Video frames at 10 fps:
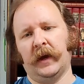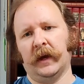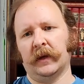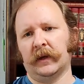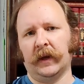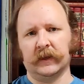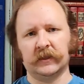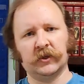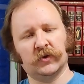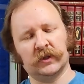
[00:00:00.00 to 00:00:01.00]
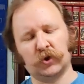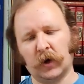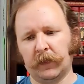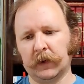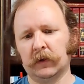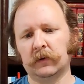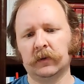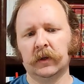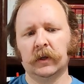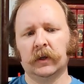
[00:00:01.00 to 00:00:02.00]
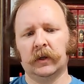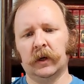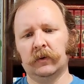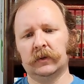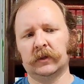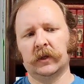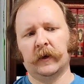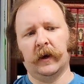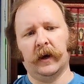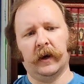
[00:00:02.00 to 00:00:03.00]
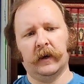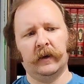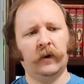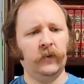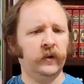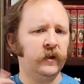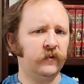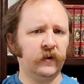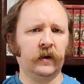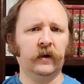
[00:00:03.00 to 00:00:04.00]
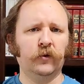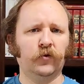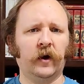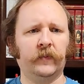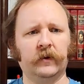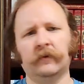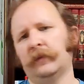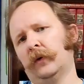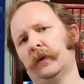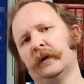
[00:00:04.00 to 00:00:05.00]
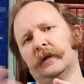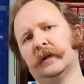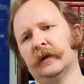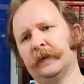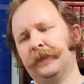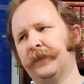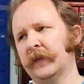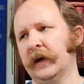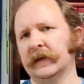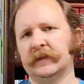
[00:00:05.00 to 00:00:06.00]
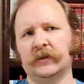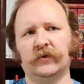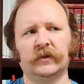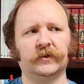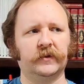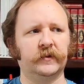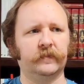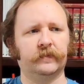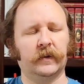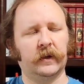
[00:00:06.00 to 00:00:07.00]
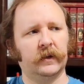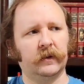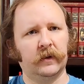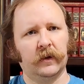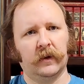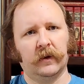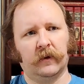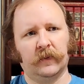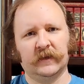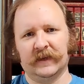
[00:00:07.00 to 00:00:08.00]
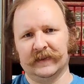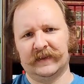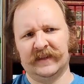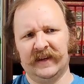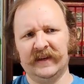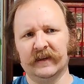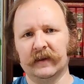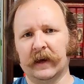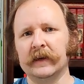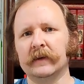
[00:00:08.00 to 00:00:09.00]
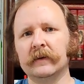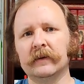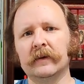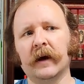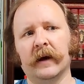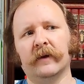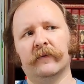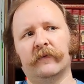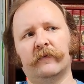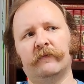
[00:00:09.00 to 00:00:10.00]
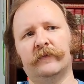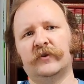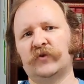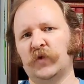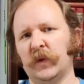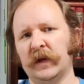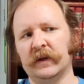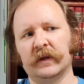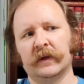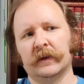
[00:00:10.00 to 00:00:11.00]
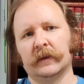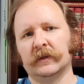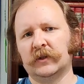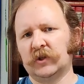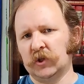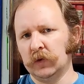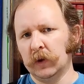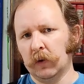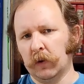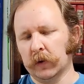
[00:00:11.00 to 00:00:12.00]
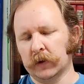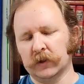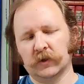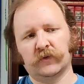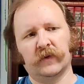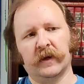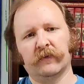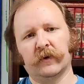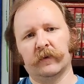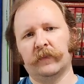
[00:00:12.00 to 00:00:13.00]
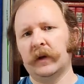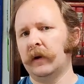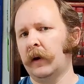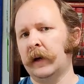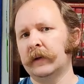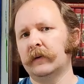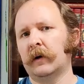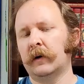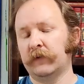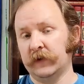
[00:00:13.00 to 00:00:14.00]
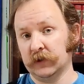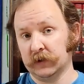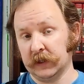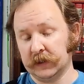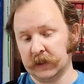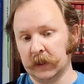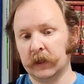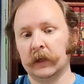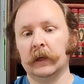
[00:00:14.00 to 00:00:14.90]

and kind of citrus tropical notes. Not really thick into the tropical, more into the citrus or almost like a Sunny Delight kind of sweet pseudo-orange flavor, but not artificial tasting.